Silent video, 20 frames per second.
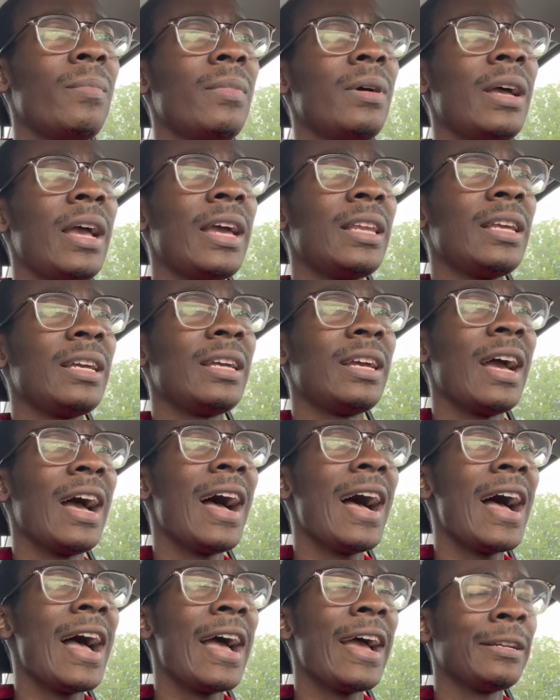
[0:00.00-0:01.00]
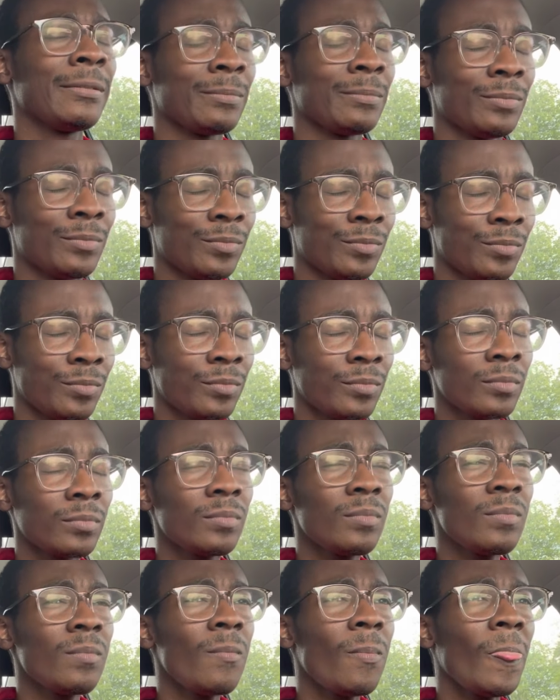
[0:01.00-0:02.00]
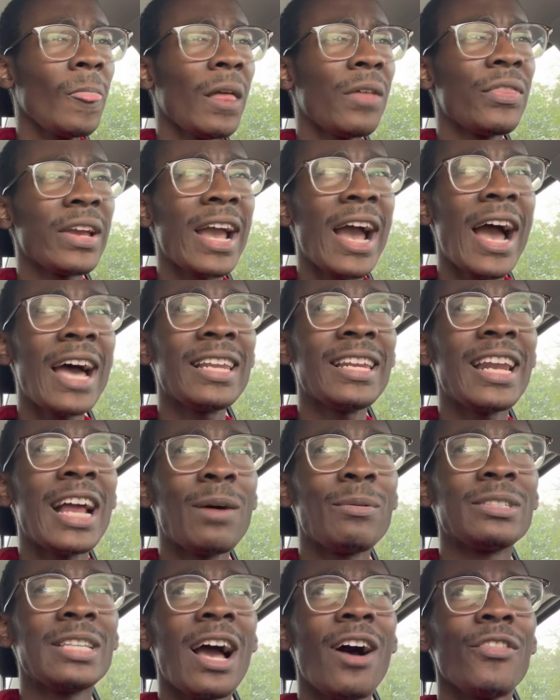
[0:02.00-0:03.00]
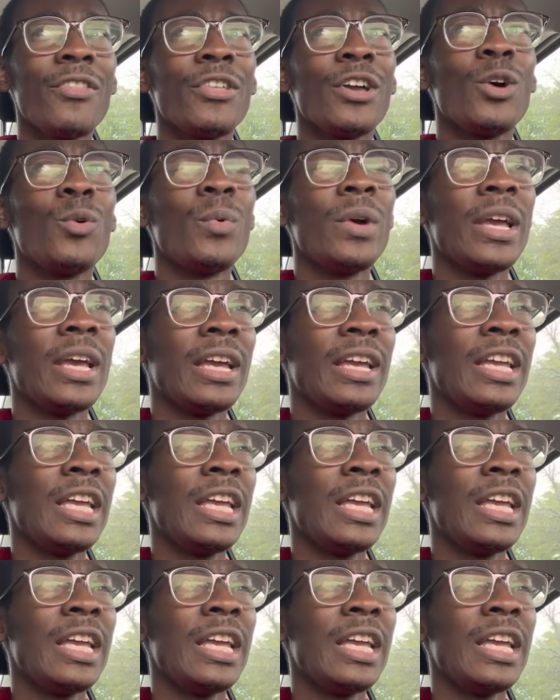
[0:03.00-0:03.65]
And the guy that I was out there with,